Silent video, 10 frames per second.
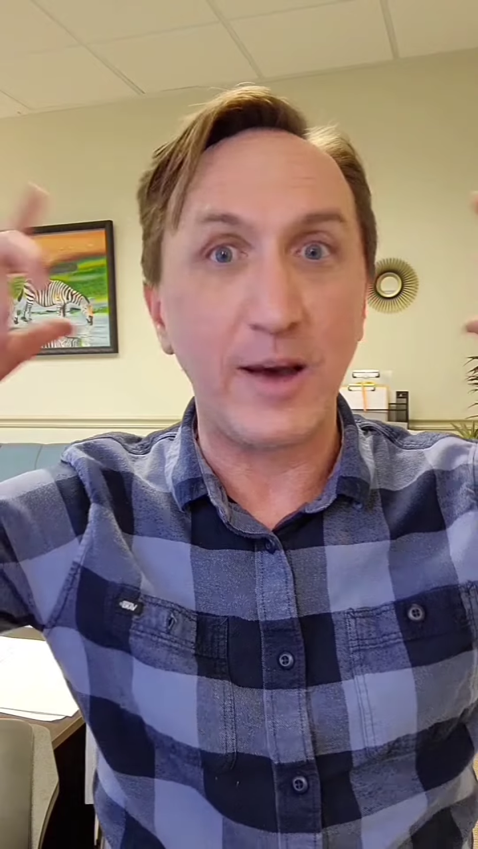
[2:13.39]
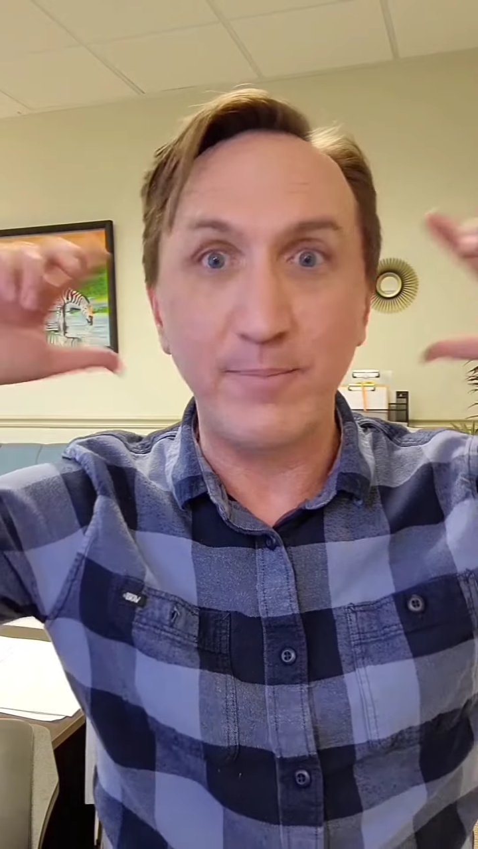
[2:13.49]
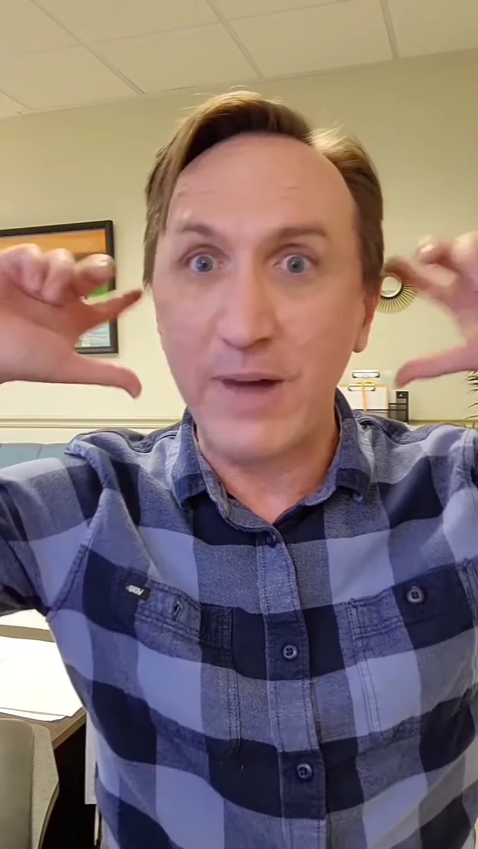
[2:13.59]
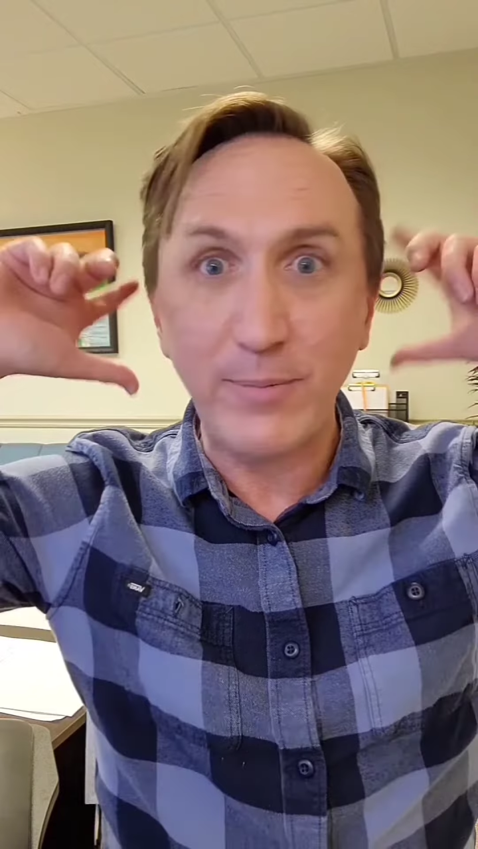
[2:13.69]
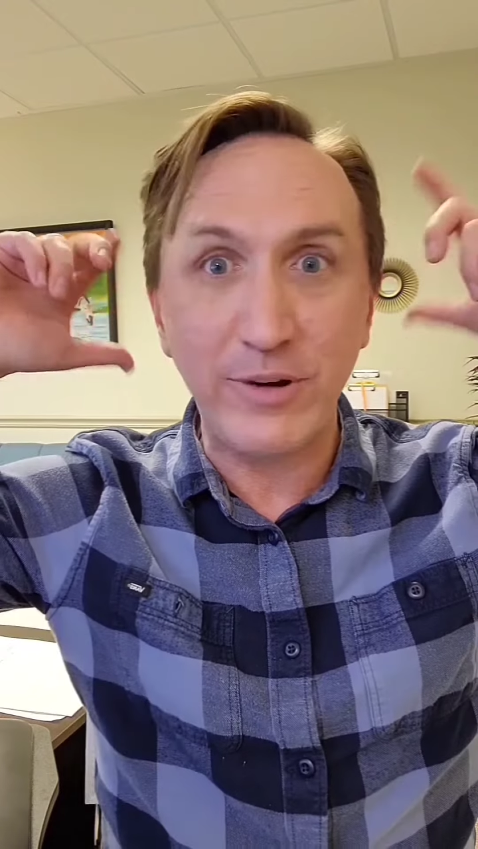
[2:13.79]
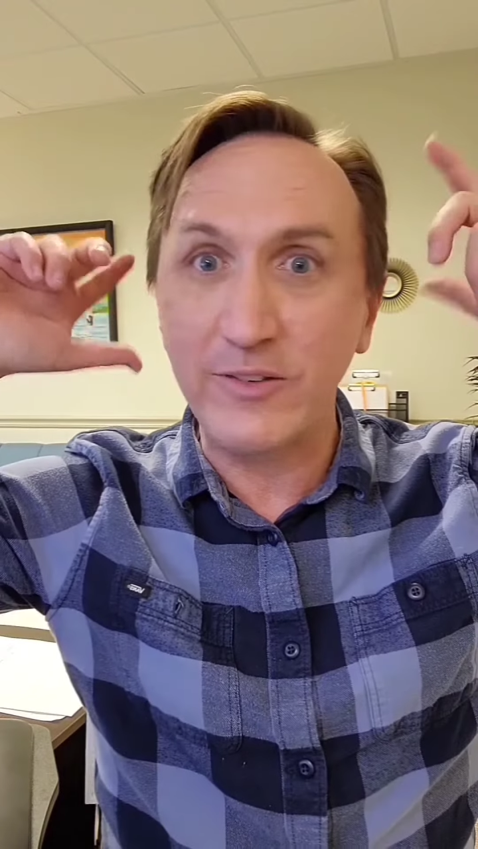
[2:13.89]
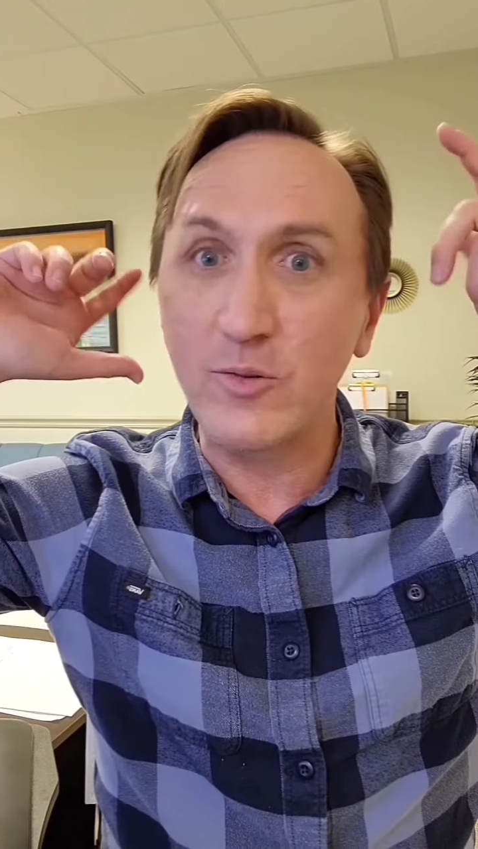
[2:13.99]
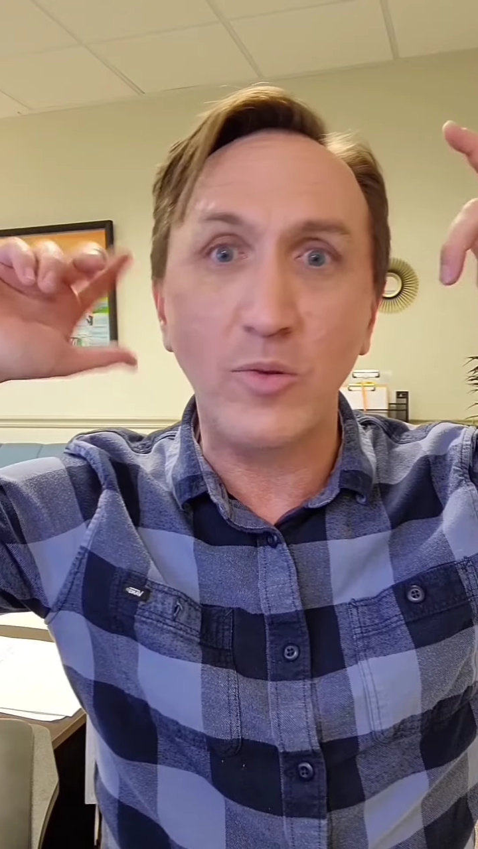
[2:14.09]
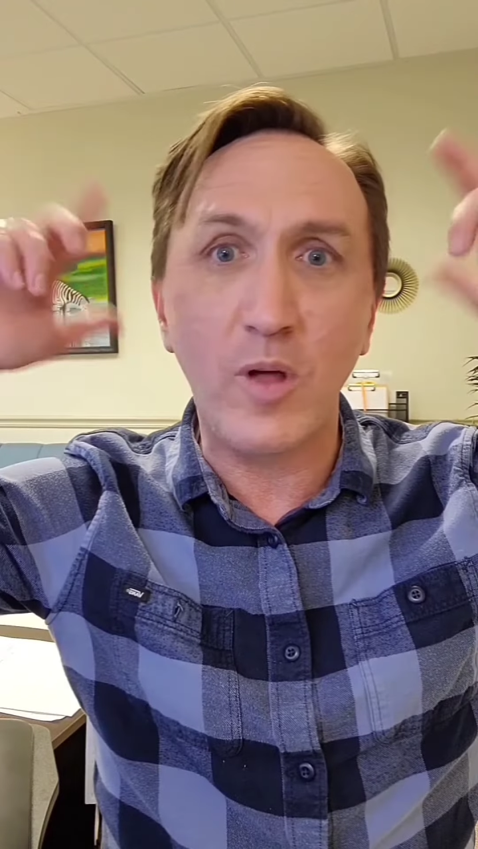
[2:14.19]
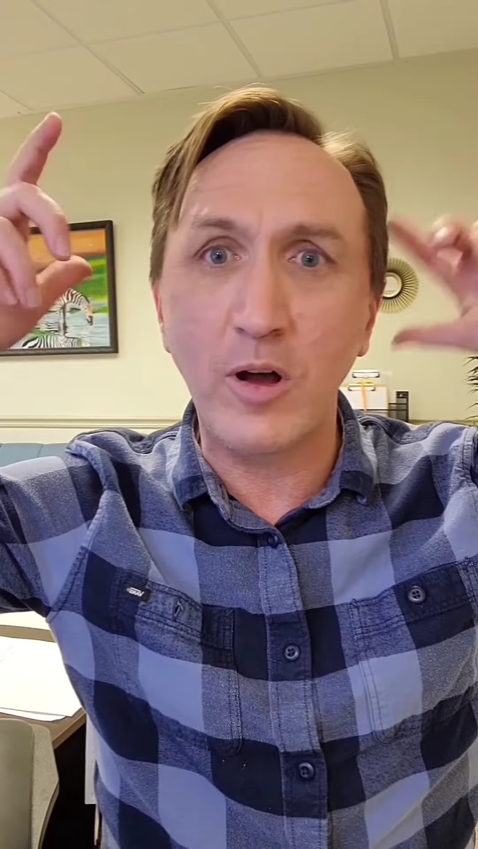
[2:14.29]
my brain's
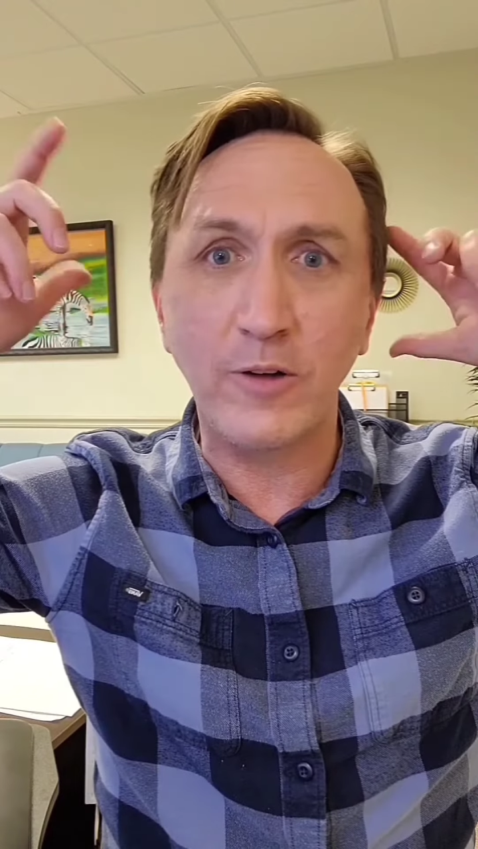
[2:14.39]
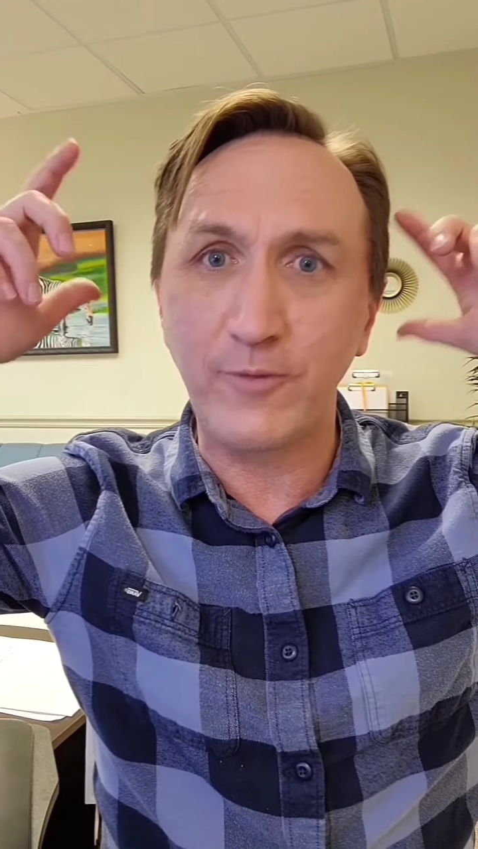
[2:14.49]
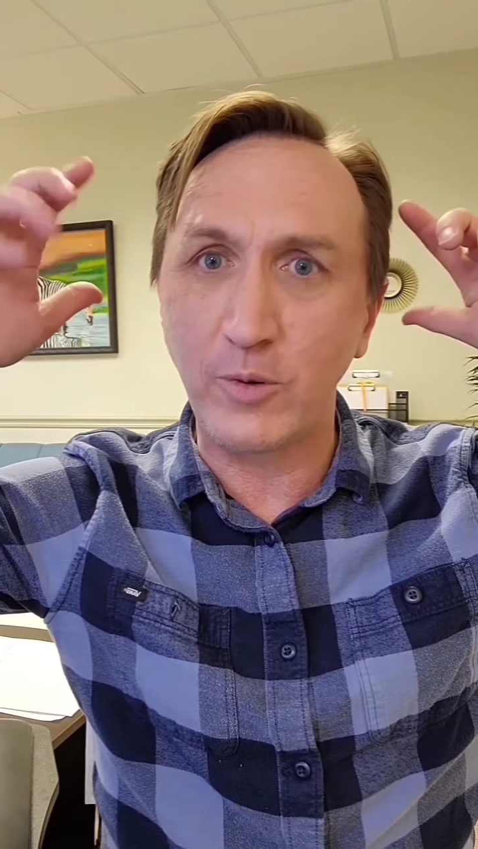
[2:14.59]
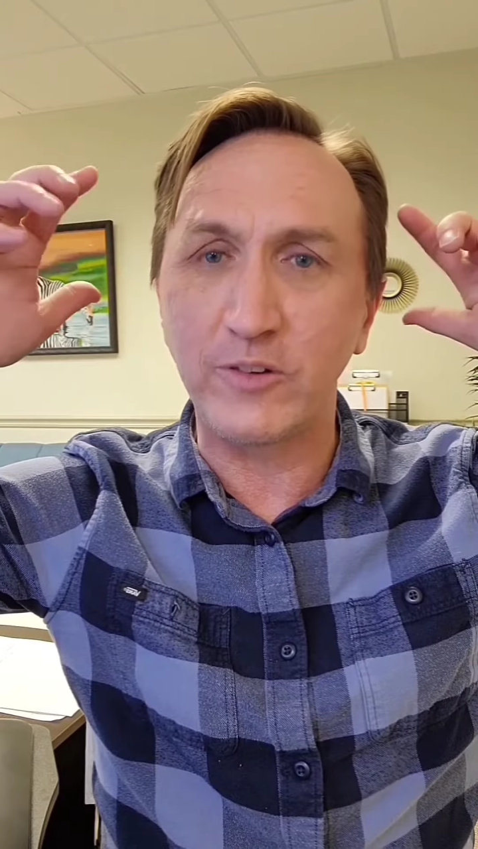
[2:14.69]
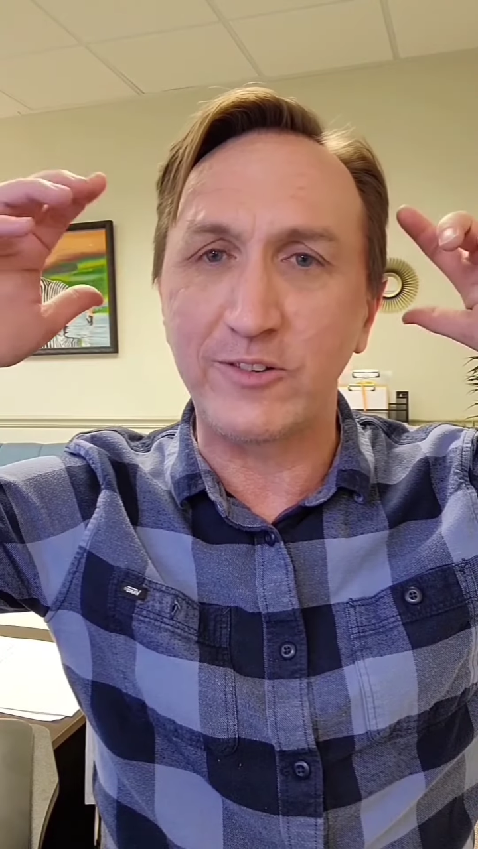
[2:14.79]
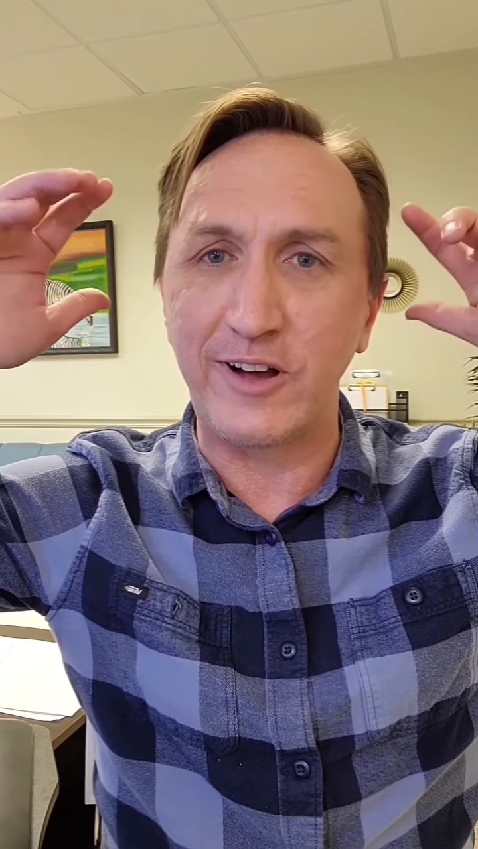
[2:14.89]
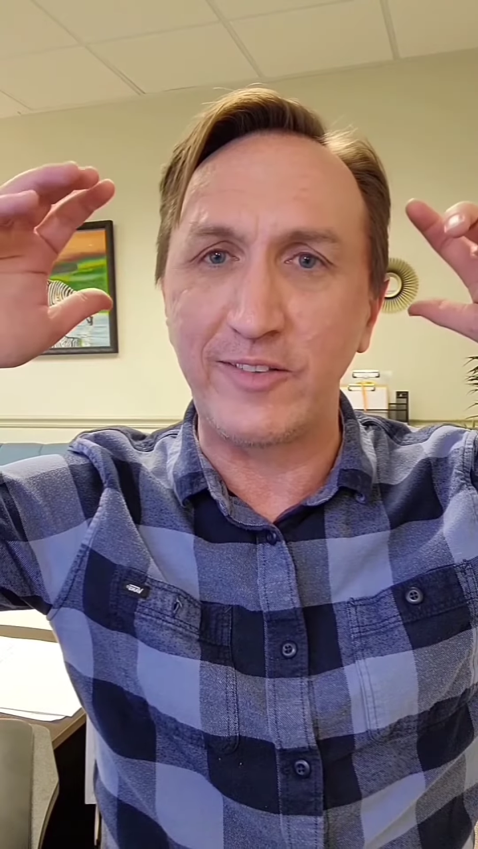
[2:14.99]
no longer focused on